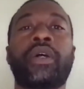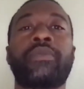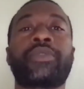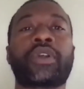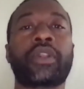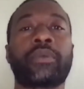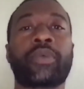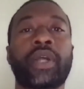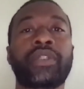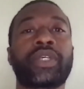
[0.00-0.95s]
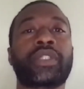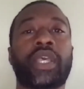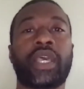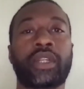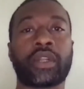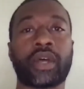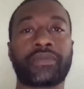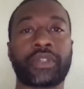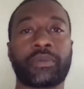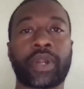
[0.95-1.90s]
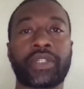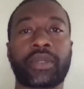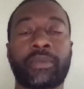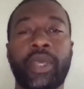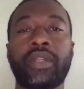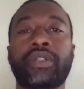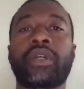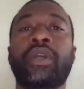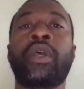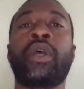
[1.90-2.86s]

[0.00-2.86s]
start the project to hand it off to the project manager.